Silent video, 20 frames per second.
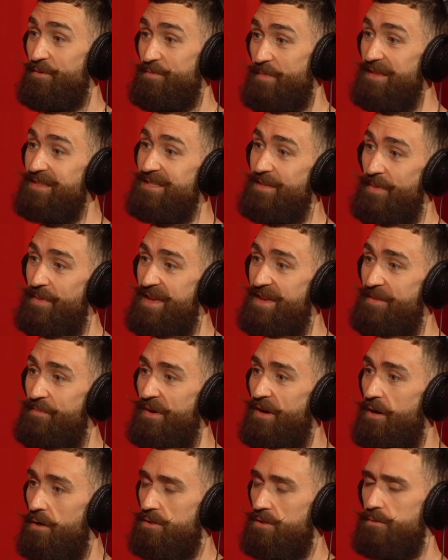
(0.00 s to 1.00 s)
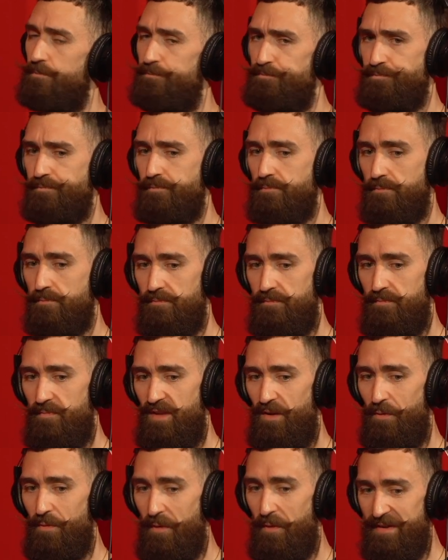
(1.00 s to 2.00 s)
it was meant to be, because
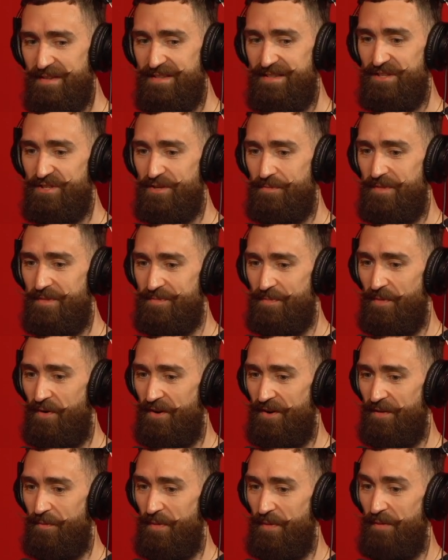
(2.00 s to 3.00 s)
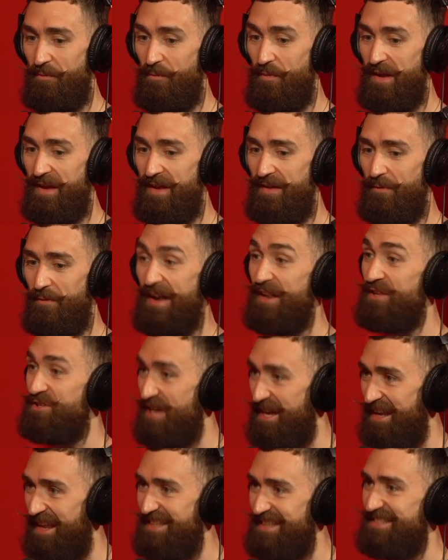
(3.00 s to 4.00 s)
we went to the gym this morning. We had a
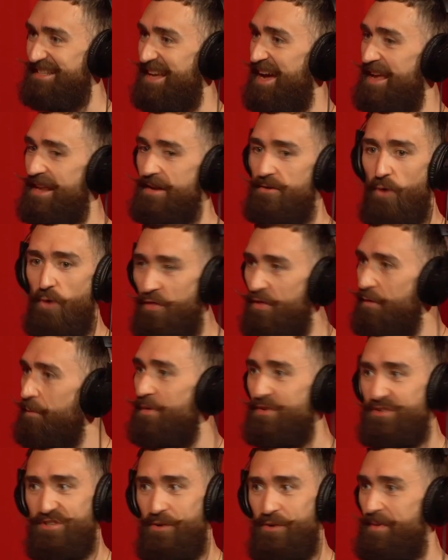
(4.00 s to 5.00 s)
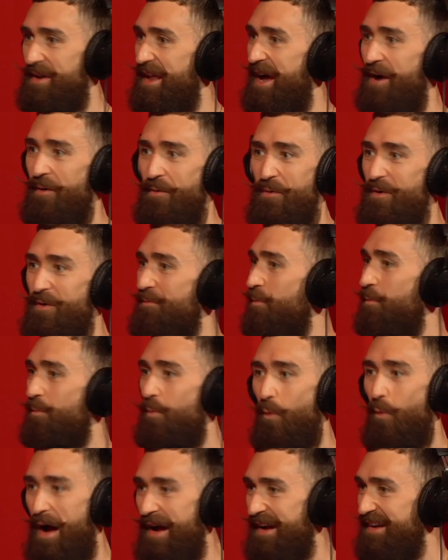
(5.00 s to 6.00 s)
chat last night. Nothing was coming out. We were
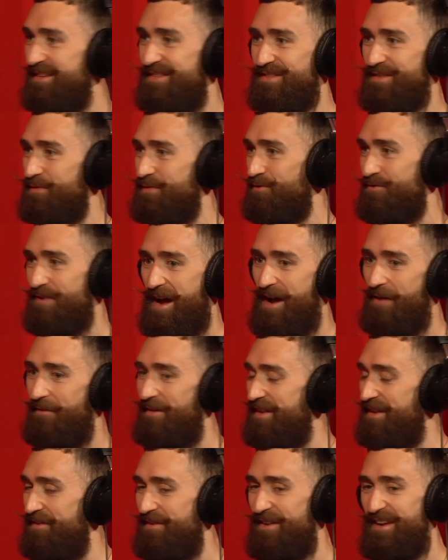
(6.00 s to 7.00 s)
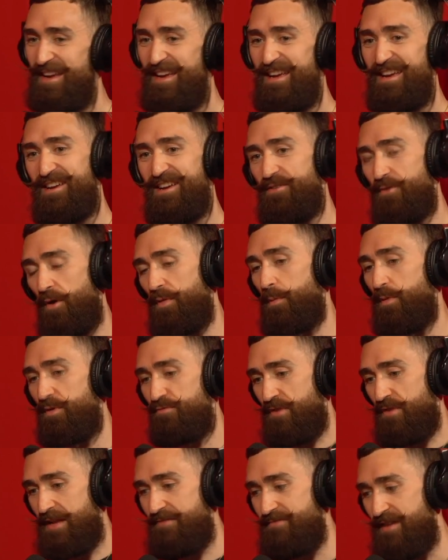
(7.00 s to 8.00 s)
whacking stuff around. Nothing
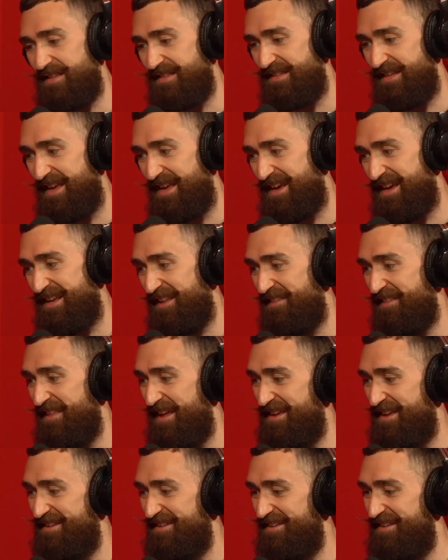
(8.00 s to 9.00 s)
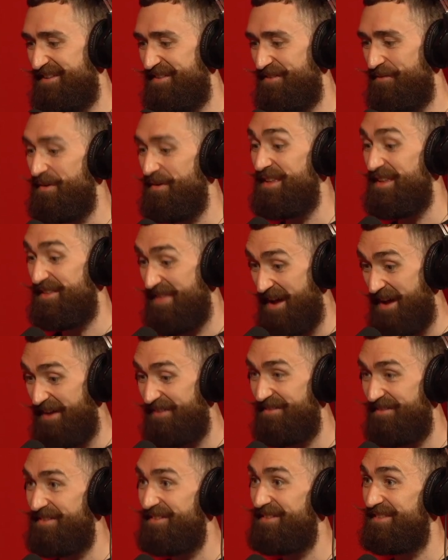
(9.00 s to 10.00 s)
was really resonating. And then we did
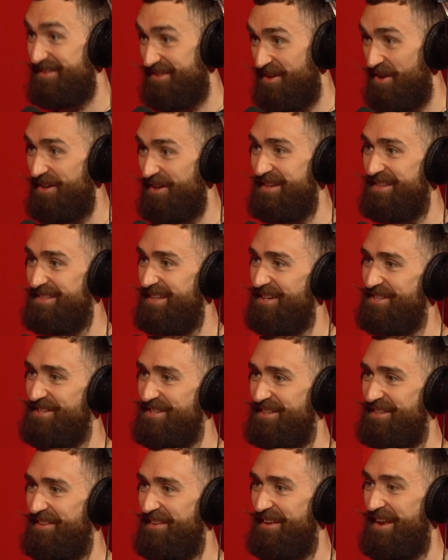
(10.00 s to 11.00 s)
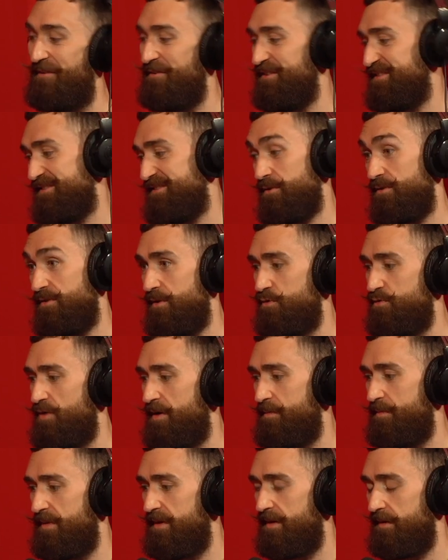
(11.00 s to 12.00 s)
that circuit session. And then I was stood on the
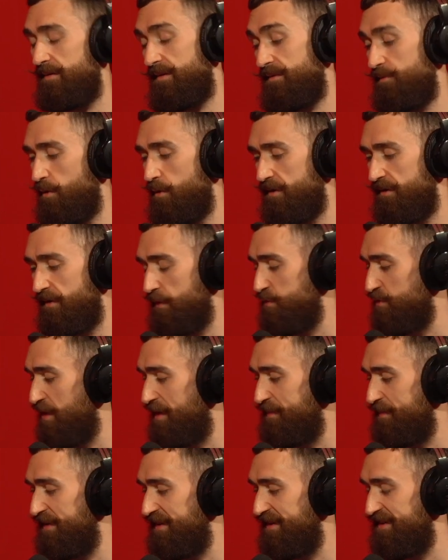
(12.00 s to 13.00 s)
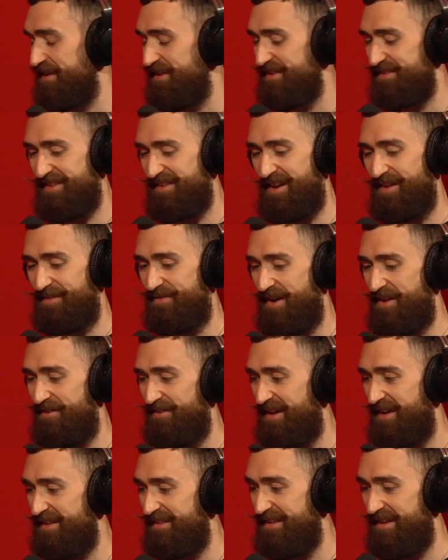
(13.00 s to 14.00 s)
treadmill, walking on the treadmill, and you started
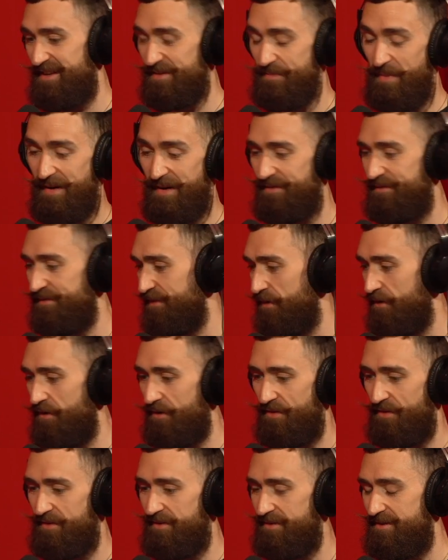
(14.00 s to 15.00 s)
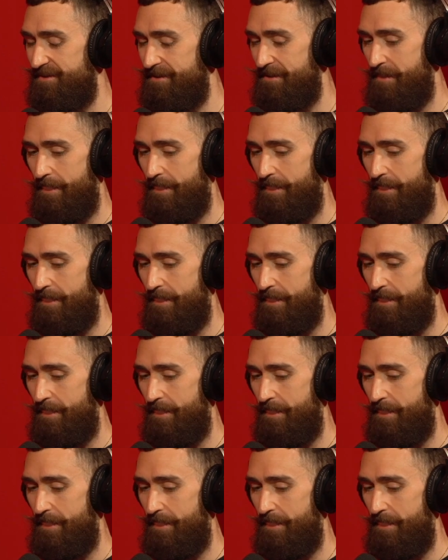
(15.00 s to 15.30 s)
firing ideas back and forth. And